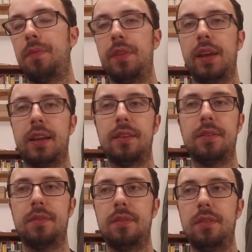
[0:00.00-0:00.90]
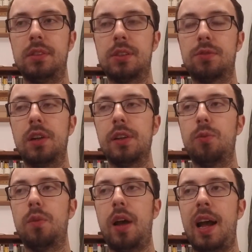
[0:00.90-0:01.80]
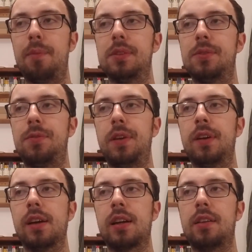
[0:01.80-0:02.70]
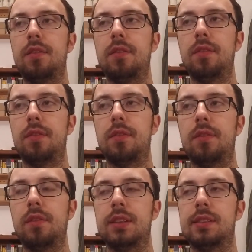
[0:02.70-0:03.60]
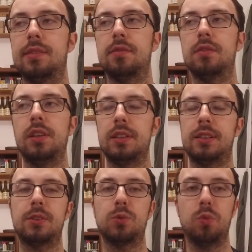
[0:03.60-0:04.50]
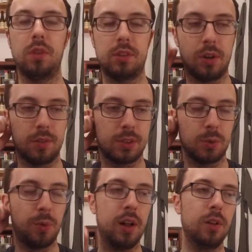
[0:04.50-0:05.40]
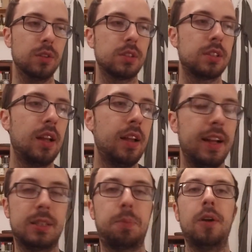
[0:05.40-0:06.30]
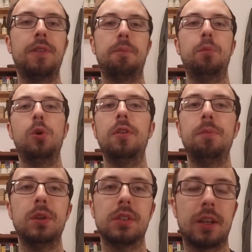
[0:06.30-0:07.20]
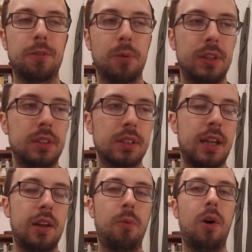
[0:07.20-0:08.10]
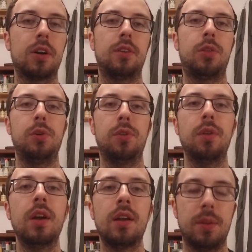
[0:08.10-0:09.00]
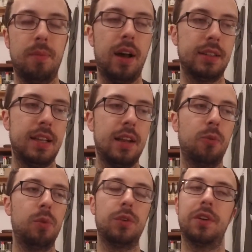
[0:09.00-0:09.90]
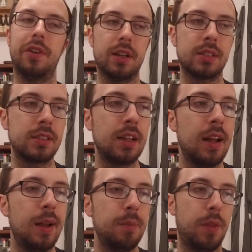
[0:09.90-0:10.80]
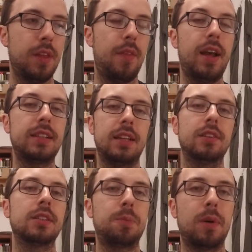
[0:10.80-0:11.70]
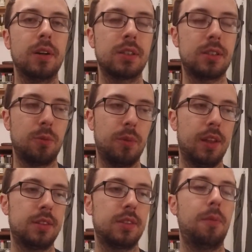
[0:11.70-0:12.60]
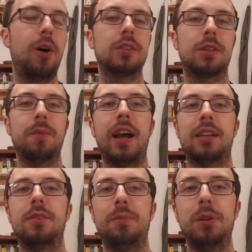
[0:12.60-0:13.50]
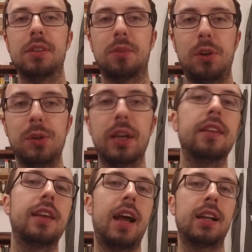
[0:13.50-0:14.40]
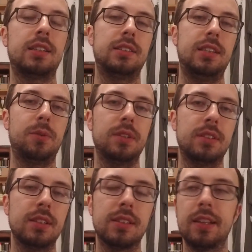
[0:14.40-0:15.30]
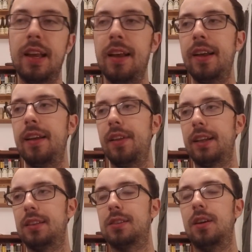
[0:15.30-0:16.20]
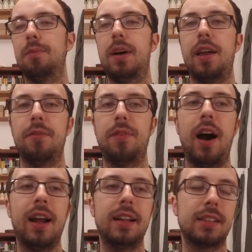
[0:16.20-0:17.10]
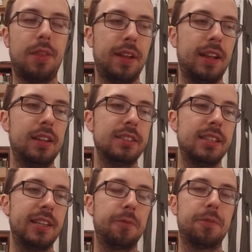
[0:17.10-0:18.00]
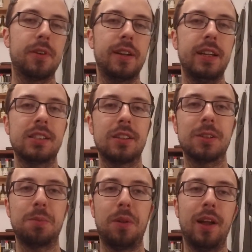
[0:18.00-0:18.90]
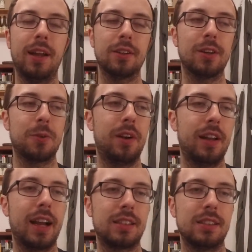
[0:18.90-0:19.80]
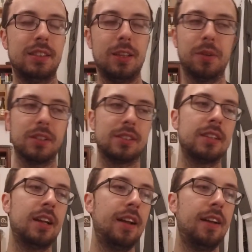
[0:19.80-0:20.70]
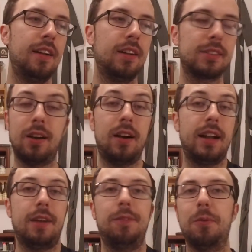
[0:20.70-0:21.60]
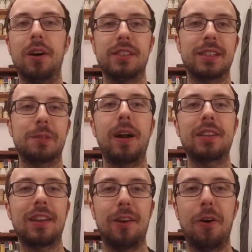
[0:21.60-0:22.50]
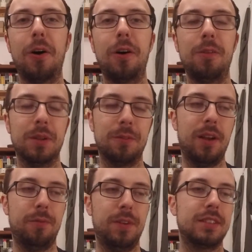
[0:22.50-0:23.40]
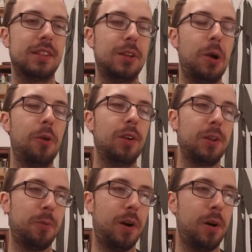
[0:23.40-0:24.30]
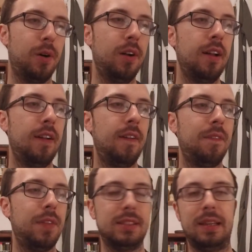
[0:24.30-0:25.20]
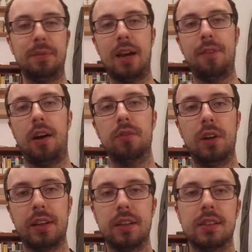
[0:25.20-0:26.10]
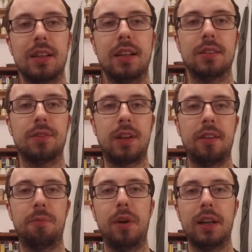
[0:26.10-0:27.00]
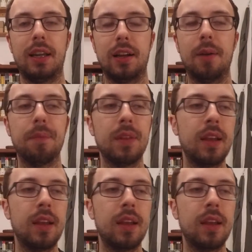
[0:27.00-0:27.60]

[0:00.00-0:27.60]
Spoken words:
like just really atmospheric. This really sort of swells. It's perfect mood music for when you're just kind of walking through the Montana wilderness. But then that's interspersed with some awesome action music when you get into action sequences. Like the song by The Vines, I think it is Get Free, starts playing during one action sequence. Song I definitely wasn't expecting at all, but it fits the tone really well. They seem to have a really good sense of kind of breaking up